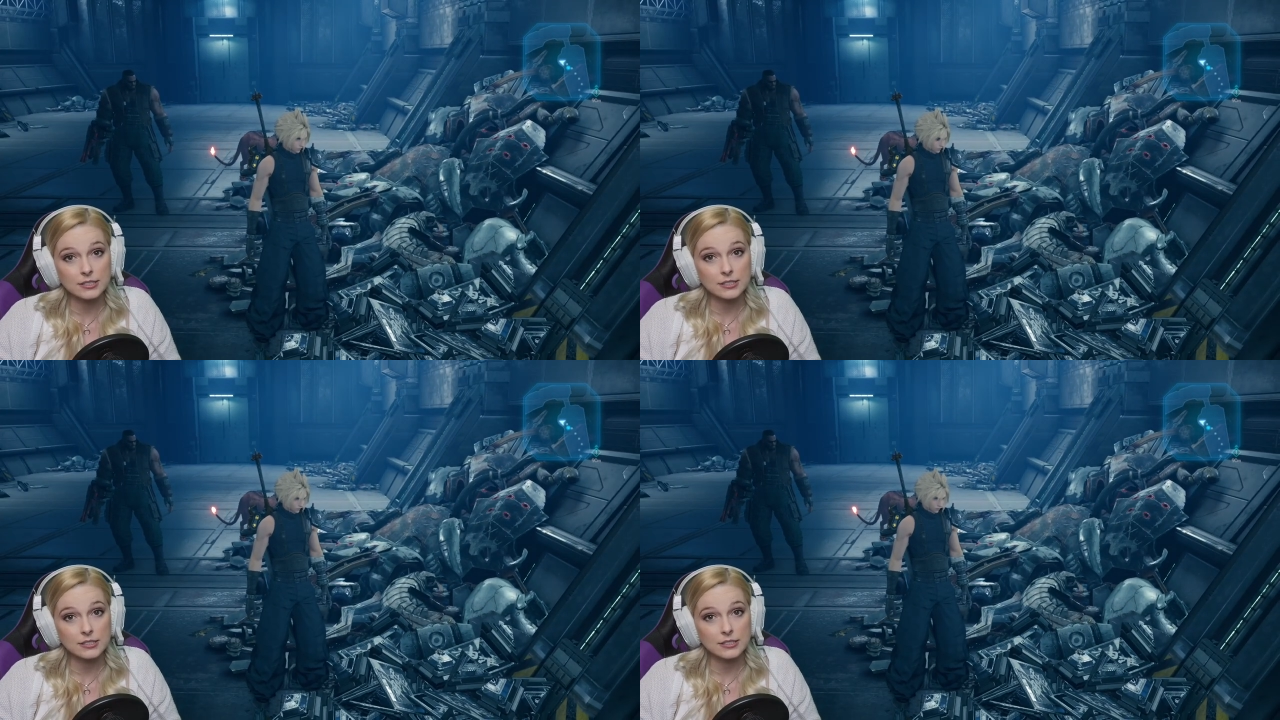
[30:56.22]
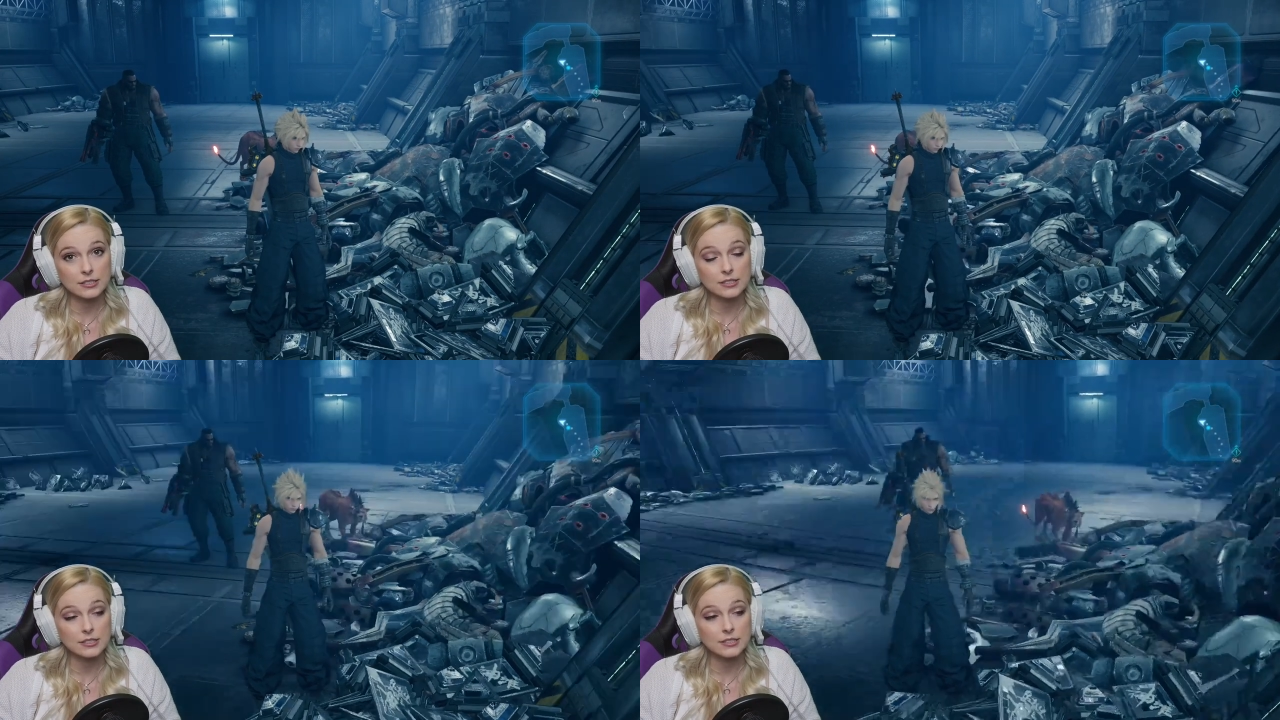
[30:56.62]

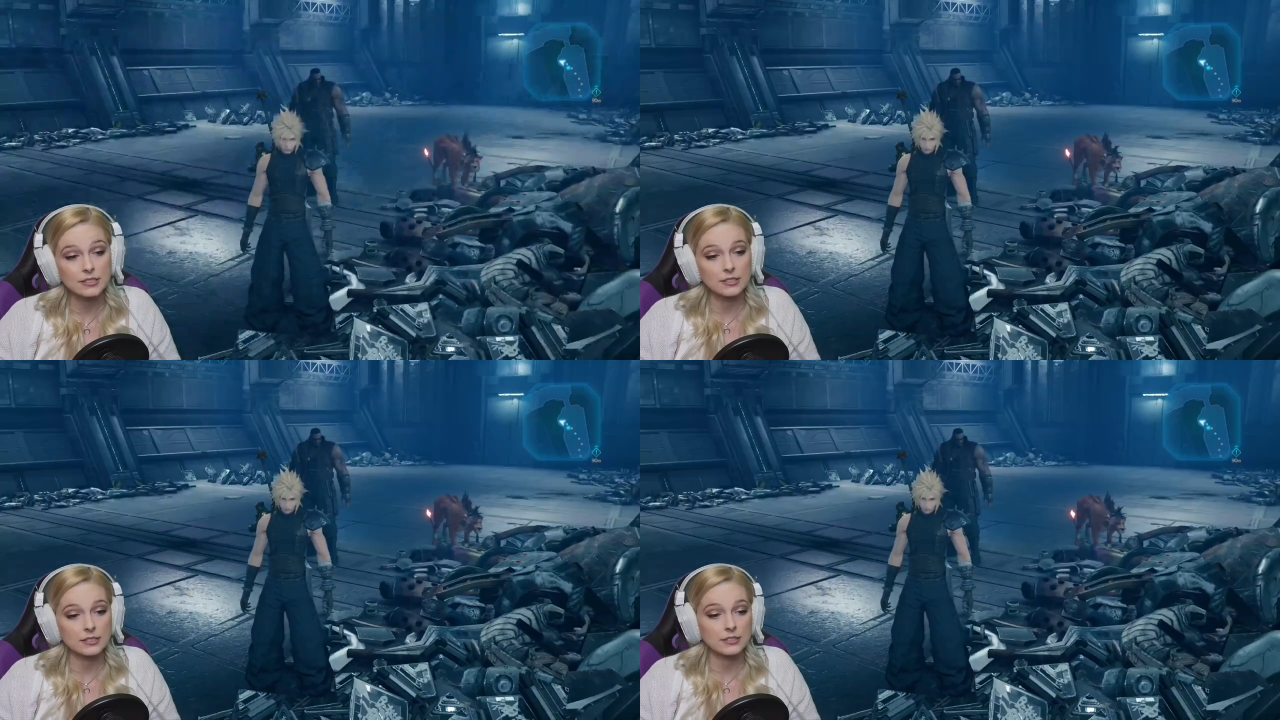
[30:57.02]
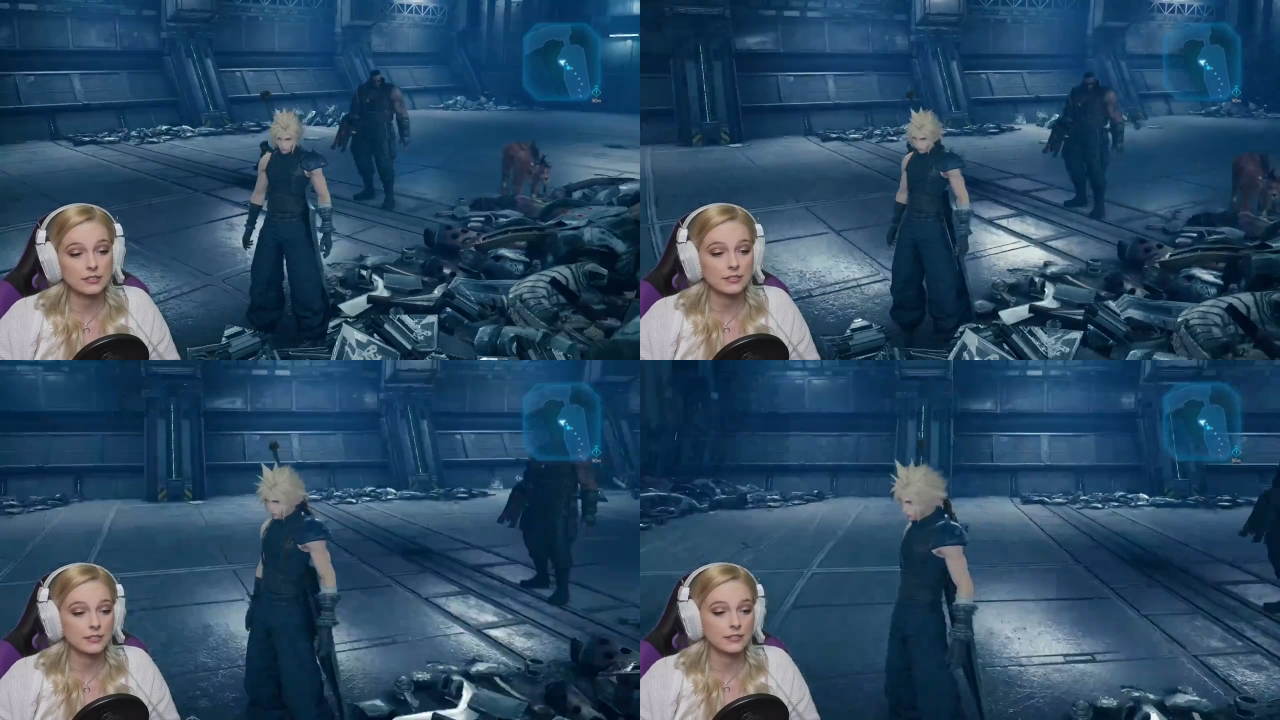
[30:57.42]

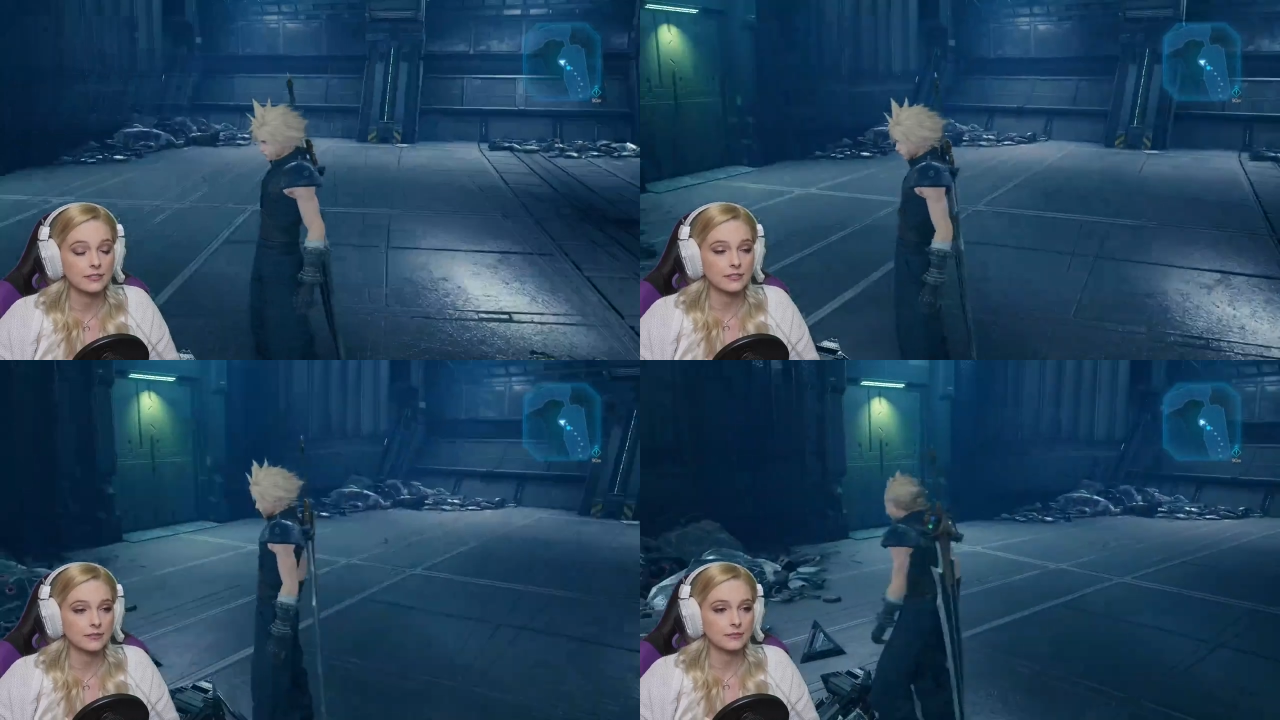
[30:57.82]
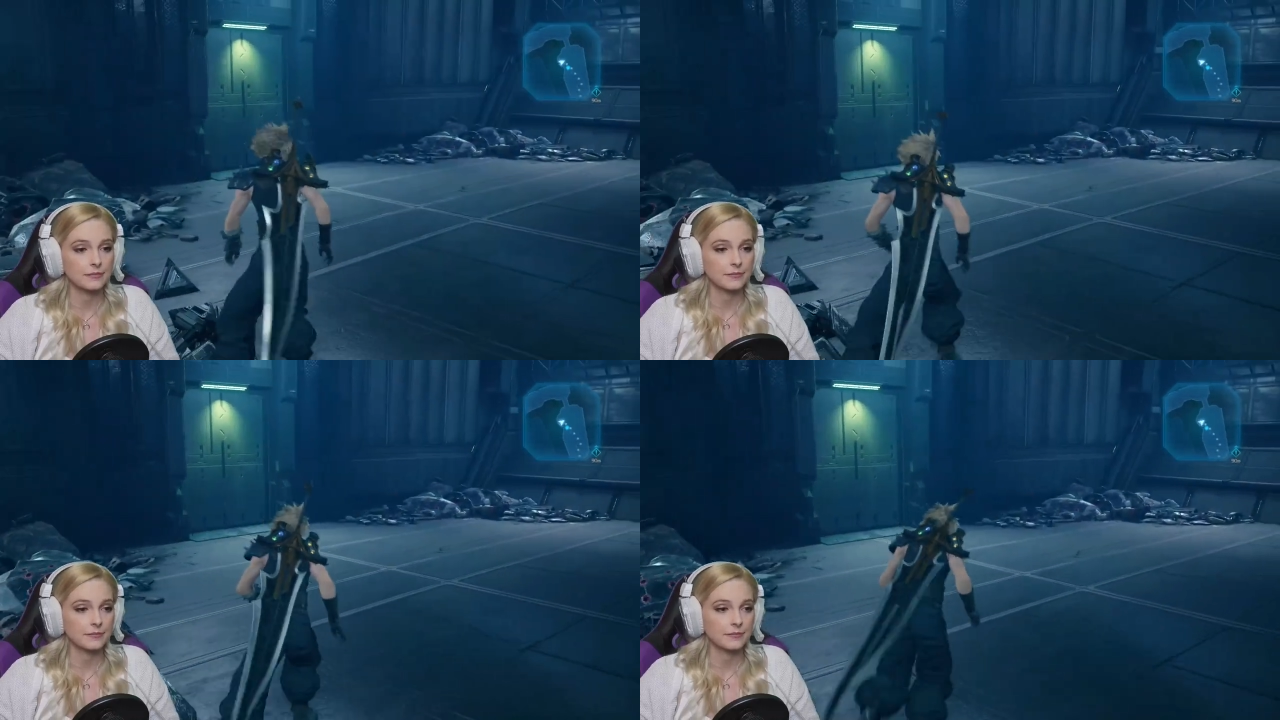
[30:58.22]

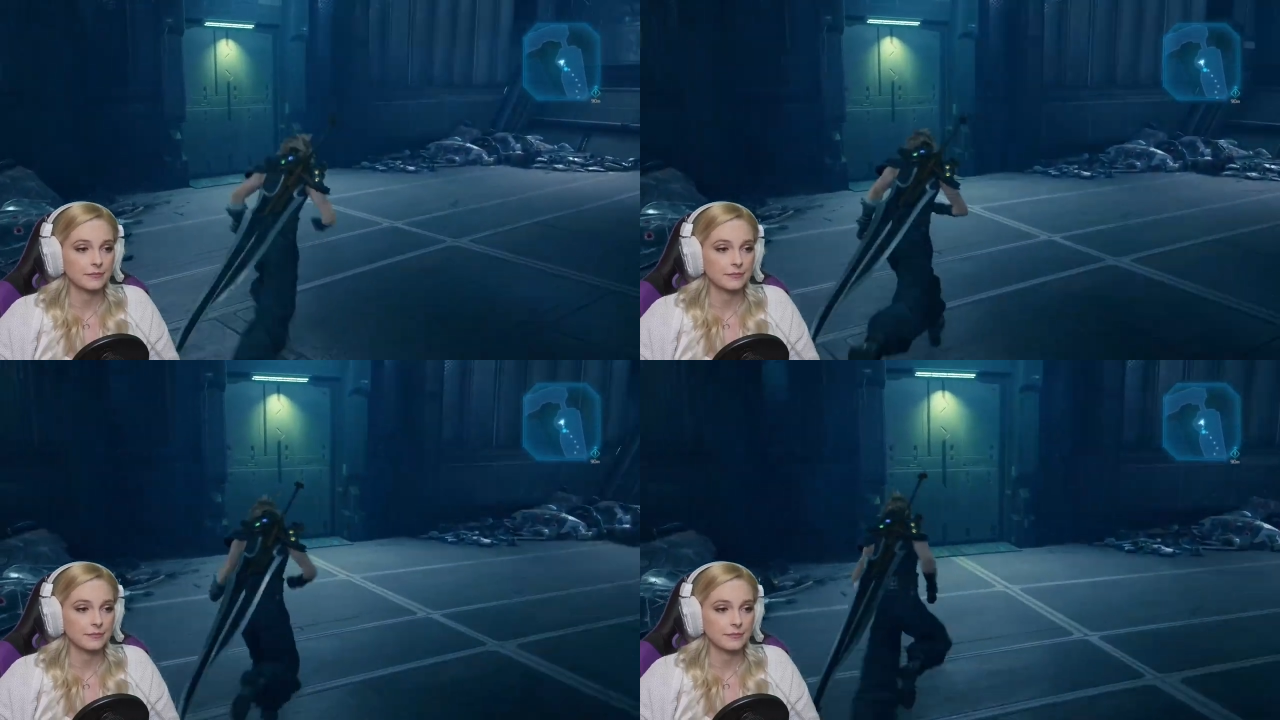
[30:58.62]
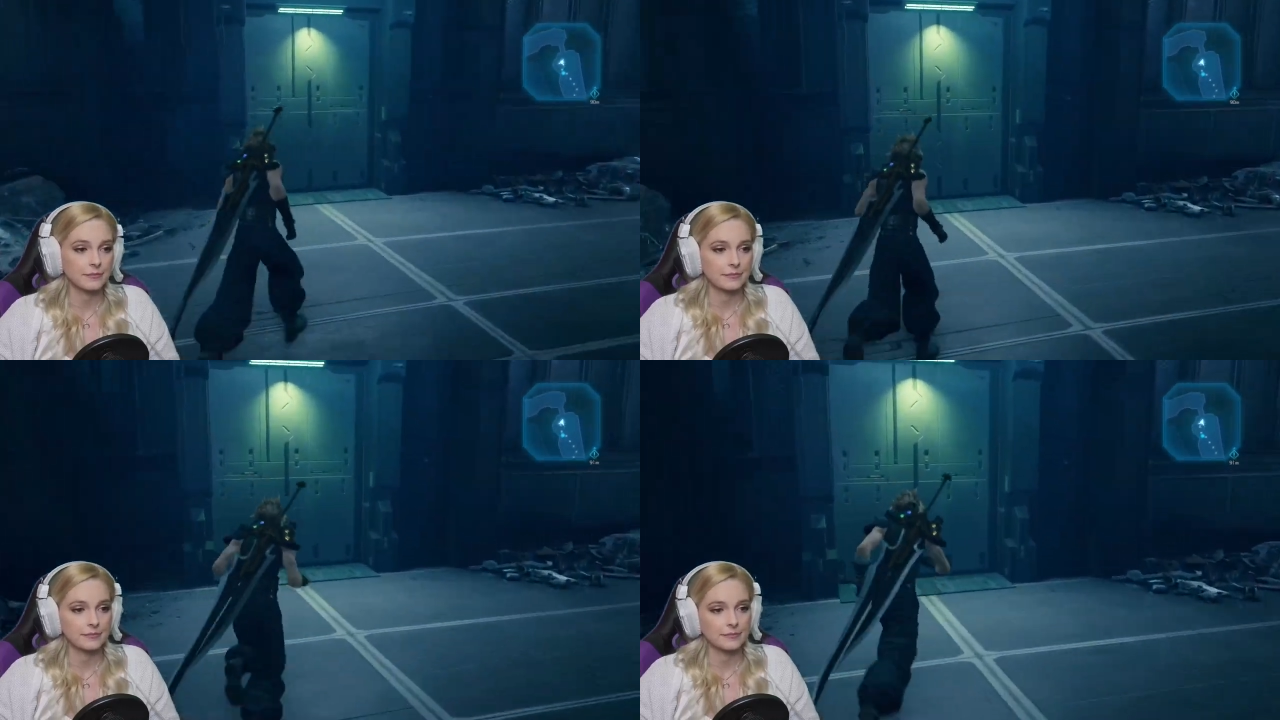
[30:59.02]

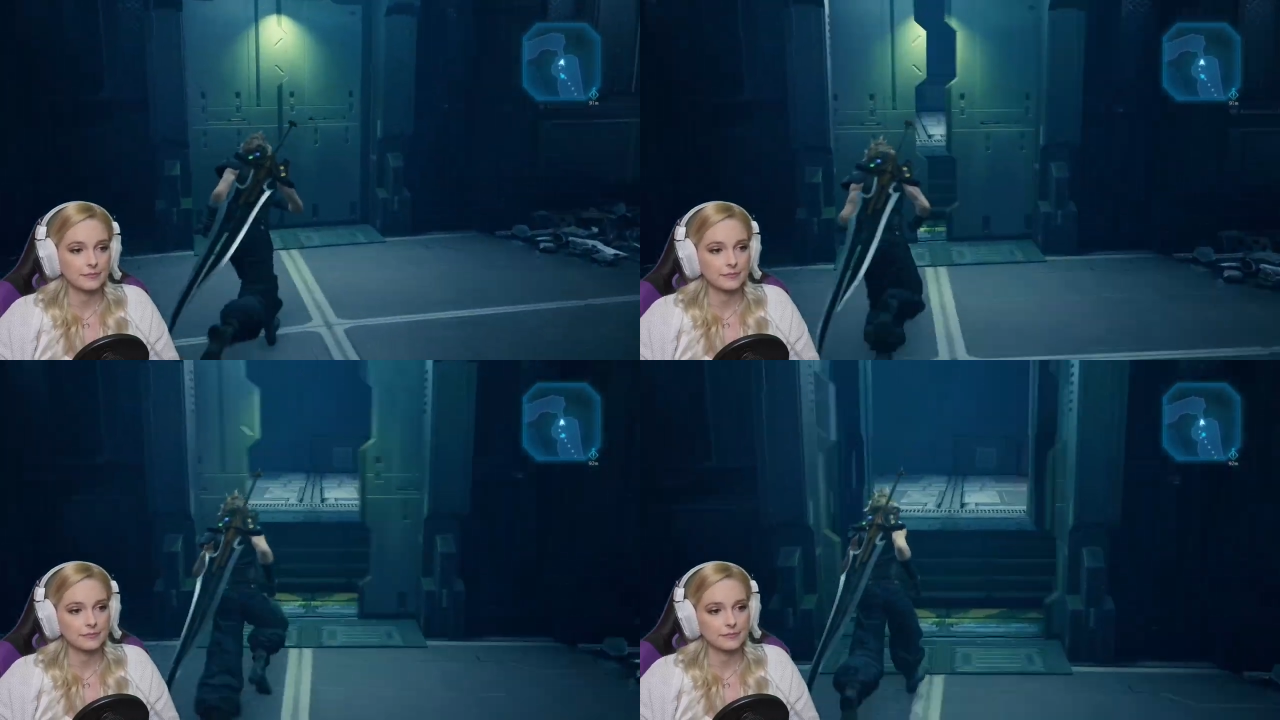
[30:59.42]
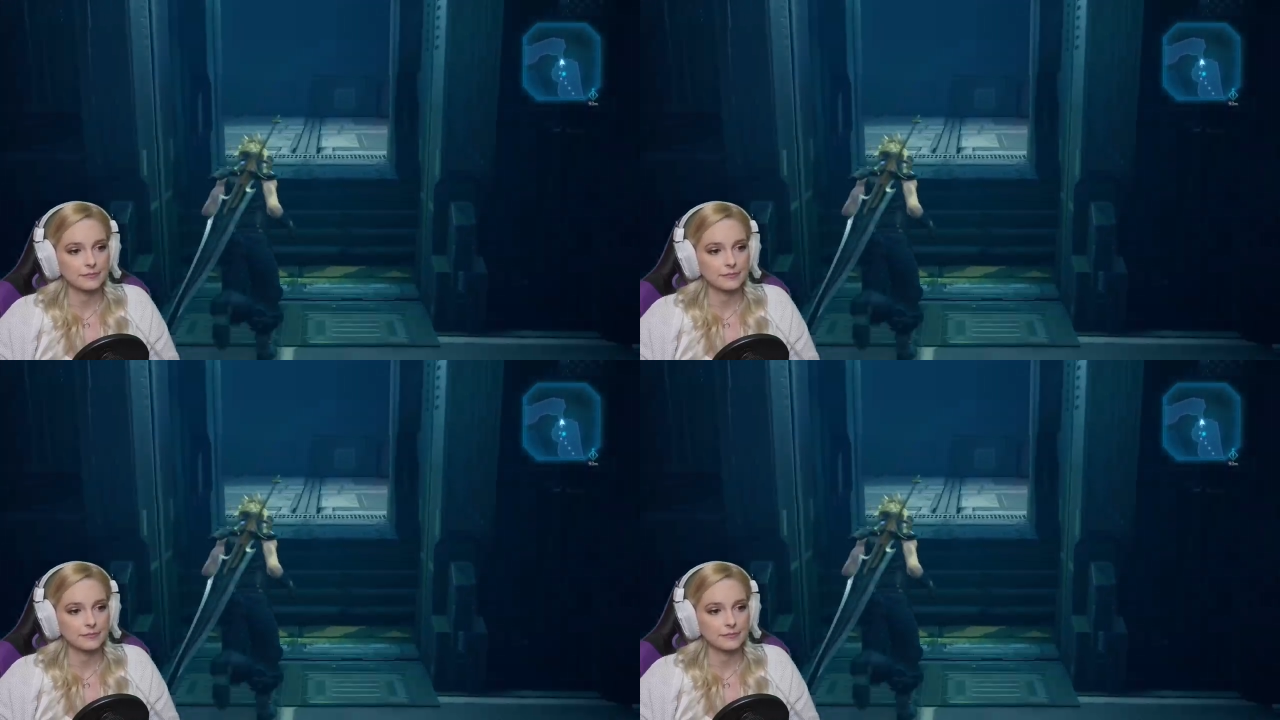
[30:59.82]
[no speech]